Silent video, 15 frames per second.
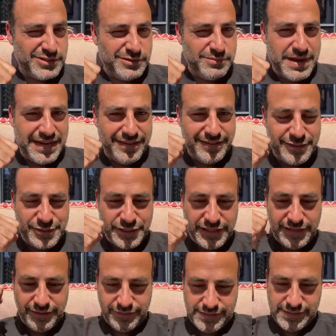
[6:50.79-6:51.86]
So Matt
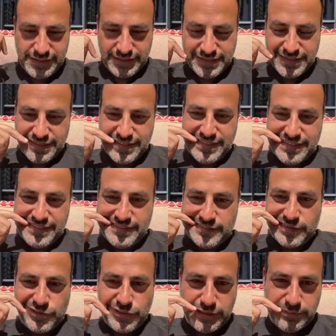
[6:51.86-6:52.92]
Najad, who's like
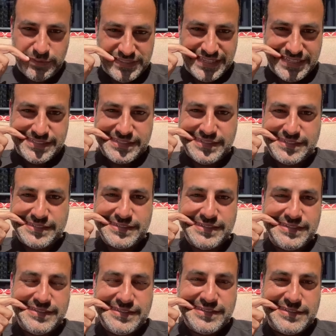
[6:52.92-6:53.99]
an incredible dentist,